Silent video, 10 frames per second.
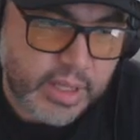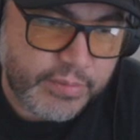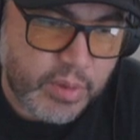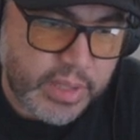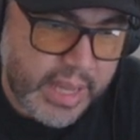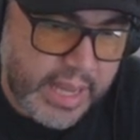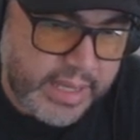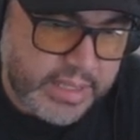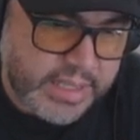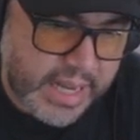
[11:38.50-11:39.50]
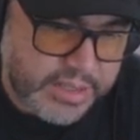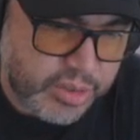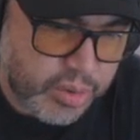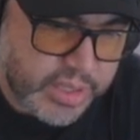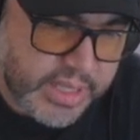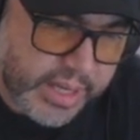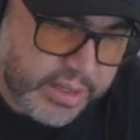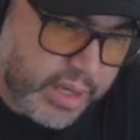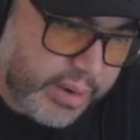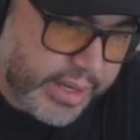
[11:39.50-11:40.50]
If you can get tenacity through the
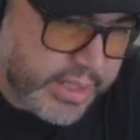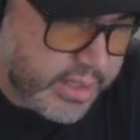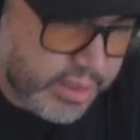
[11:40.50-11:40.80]
secondaries,